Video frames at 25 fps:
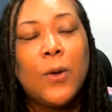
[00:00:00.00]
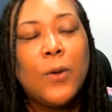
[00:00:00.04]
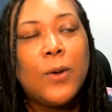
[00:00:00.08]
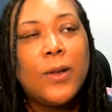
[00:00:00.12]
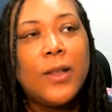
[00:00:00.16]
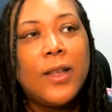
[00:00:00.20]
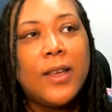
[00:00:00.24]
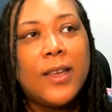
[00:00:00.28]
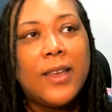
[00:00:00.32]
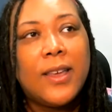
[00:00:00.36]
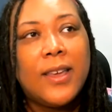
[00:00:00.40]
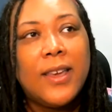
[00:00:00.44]

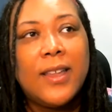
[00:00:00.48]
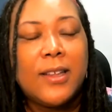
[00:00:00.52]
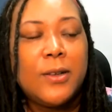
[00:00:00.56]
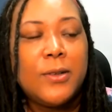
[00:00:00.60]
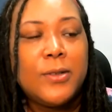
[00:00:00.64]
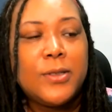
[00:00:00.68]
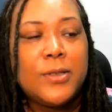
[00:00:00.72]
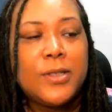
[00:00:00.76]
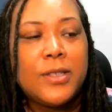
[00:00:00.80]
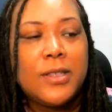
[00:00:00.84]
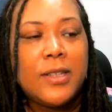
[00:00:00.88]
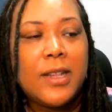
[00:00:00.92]
Again, it
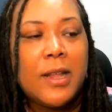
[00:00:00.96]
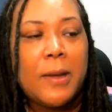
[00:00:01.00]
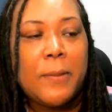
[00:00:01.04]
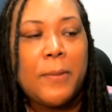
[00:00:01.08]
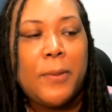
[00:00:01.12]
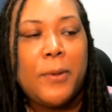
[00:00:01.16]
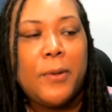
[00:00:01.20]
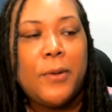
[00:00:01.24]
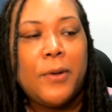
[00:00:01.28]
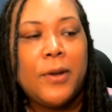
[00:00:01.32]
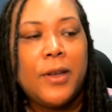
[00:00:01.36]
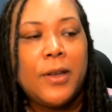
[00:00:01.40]
goes to that
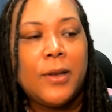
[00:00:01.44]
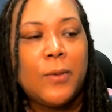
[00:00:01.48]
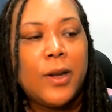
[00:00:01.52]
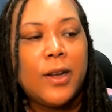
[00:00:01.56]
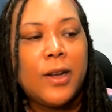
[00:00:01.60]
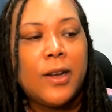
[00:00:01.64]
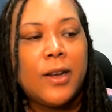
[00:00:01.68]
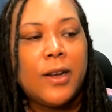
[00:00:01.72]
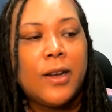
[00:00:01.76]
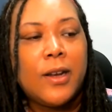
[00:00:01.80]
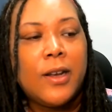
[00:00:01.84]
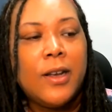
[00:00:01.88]
point
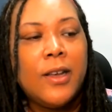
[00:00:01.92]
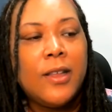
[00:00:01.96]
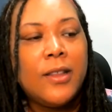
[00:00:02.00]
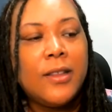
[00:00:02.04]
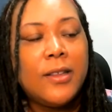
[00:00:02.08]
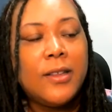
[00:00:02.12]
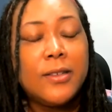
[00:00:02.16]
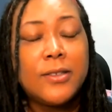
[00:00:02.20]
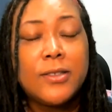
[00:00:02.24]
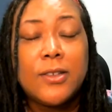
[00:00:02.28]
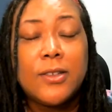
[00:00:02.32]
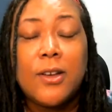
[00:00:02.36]
where
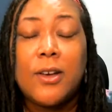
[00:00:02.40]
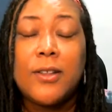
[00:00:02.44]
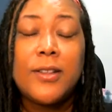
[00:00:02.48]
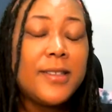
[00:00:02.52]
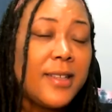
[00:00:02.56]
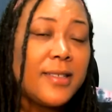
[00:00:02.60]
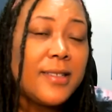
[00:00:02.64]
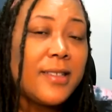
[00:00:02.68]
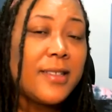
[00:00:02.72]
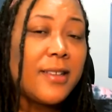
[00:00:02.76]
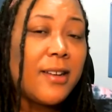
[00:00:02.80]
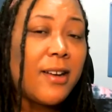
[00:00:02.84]
there's all these
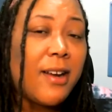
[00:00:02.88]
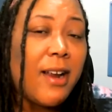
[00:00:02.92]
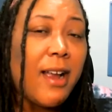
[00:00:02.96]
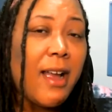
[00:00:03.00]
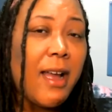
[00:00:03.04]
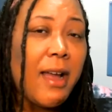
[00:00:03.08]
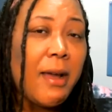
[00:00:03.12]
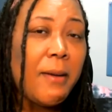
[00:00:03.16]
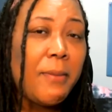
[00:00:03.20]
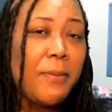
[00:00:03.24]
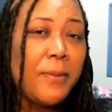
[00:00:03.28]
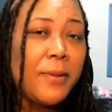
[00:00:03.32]
things that are
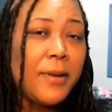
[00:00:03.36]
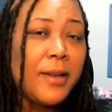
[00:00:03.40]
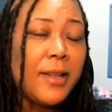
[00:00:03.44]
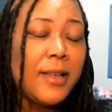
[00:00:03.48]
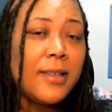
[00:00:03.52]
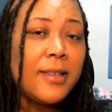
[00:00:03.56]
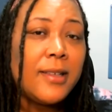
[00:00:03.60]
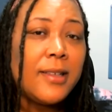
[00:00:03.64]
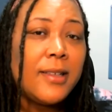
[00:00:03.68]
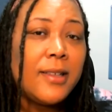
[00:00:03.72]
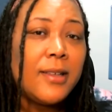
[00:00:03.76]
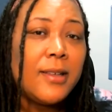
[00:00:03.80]

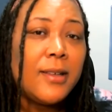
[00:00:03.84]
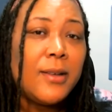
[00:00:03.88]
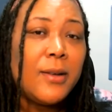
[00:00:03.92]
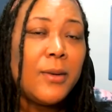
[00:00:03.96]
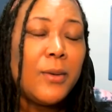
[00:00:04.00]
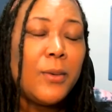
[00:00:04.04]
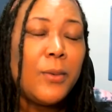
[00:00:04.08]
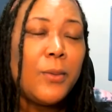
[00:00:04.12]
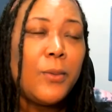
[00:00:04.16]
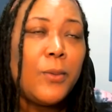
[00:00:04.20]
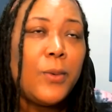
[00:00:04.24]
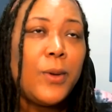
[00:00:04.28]
happening.
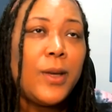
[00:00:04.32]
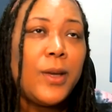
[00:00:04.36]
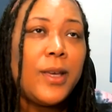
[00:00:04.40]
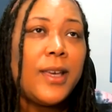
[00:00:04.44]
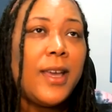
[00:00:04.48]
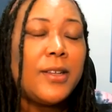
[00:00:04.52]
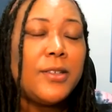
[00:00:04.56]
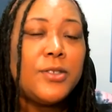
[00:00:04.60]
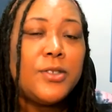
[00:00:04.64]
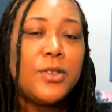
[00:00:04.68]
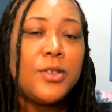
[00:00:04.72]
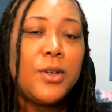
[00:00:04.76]
We
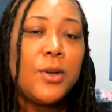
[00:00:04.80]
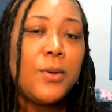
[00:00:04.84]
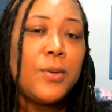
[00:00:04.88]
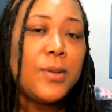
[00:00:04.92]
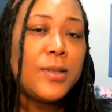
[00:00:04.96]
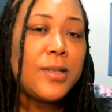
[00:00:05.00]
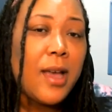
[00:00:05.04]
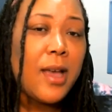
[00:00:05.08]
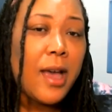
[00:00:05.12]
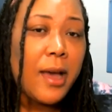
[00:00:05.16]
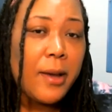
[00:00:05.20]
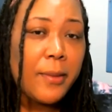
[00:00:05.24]
can't control
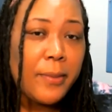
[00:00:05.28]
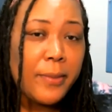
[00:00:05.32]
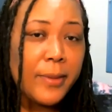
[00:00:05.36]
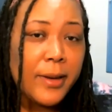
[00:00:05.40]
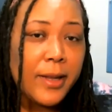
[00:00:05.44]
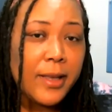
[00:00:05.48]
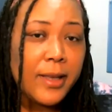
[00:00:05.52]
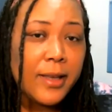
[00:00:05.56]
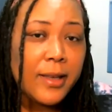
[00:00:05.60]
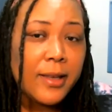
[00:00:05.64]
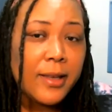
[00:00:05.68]
what's happening,